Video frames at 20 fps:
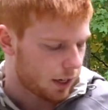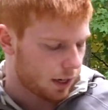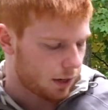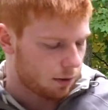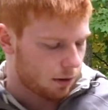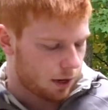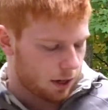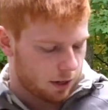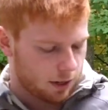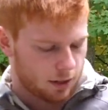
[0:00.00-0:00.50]

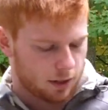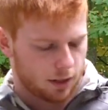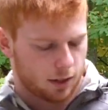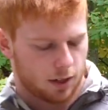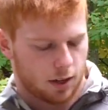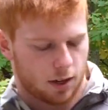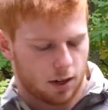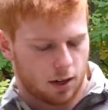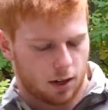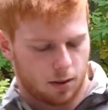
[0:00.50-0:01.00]
Anyway,
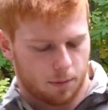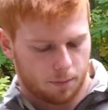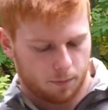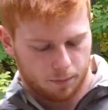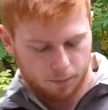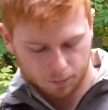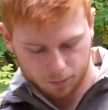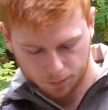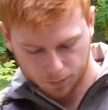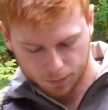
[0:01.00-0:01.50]
to
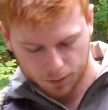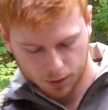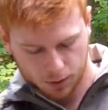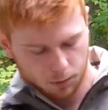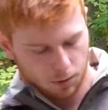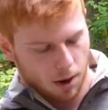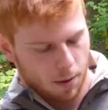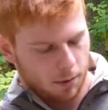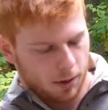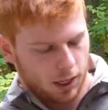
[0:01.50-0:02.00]

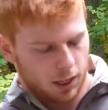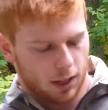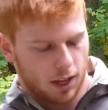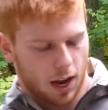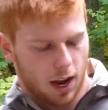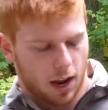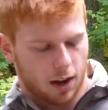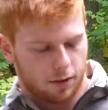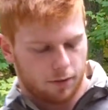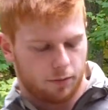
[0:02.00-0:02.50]
remedy
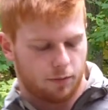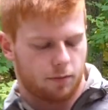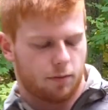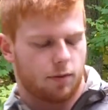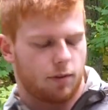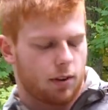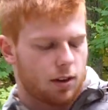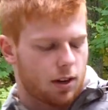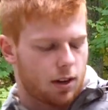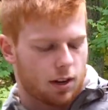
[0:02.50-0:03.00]
that,
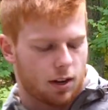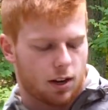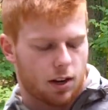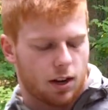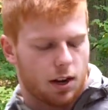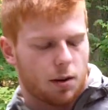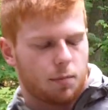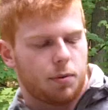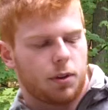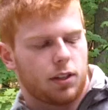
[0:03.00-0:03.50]

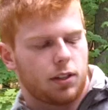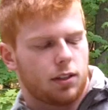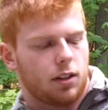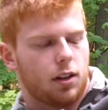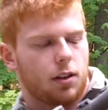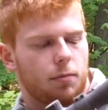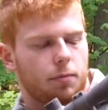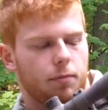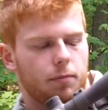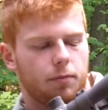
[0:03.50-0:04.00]
I picked
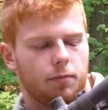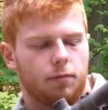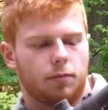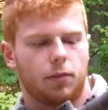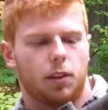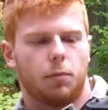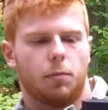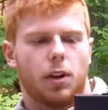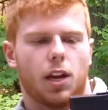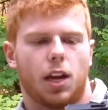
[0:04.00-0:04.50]
up
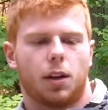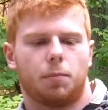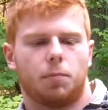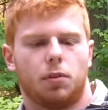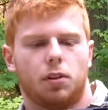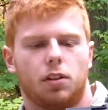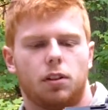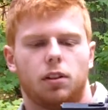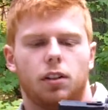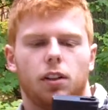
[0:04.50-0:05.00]
the
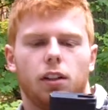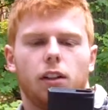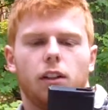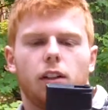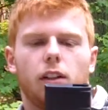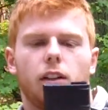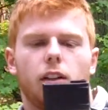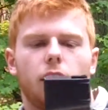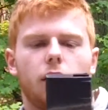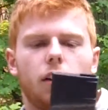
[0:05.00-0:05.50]
Magpul
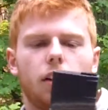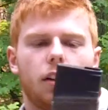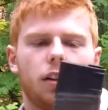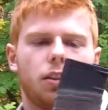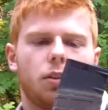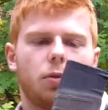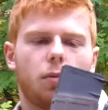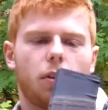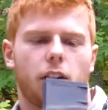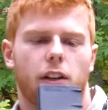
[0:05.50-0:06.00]

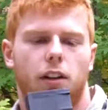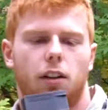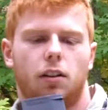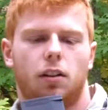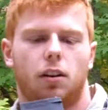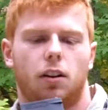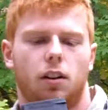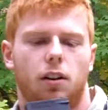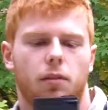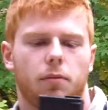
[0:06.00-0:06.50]

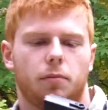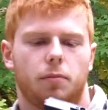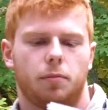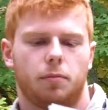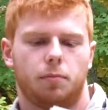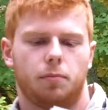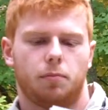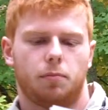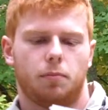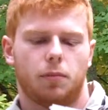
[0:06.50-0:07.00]
20LR
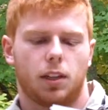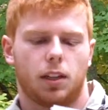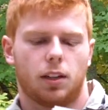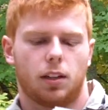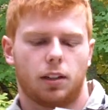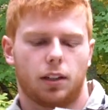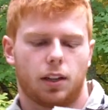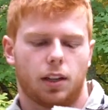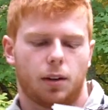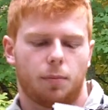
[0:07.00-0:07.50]

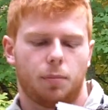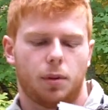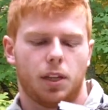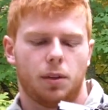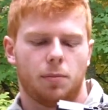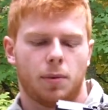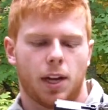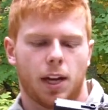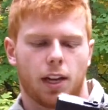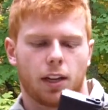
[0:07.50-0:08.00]
kind of
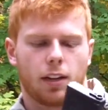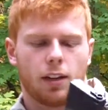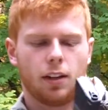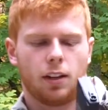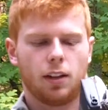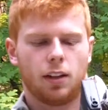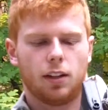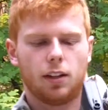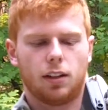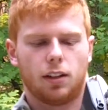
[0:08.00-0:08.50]
PMag.
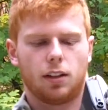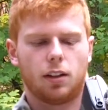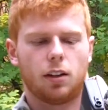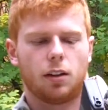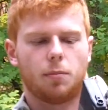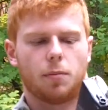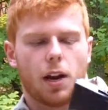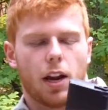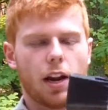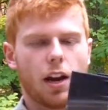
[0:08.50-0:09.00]

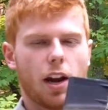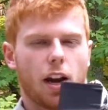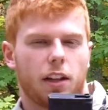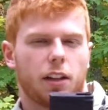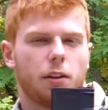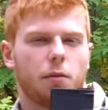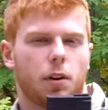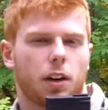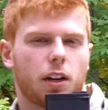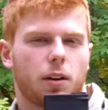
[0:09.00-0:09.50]
I
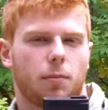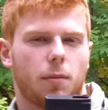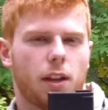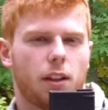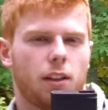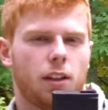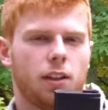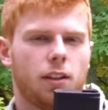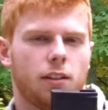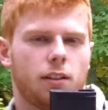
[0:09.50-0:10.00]
highly
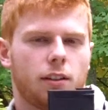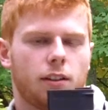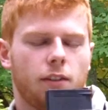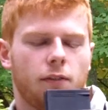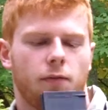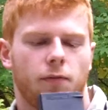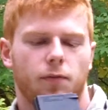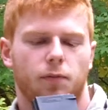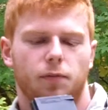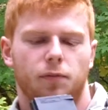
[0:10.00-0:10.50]
recommend these.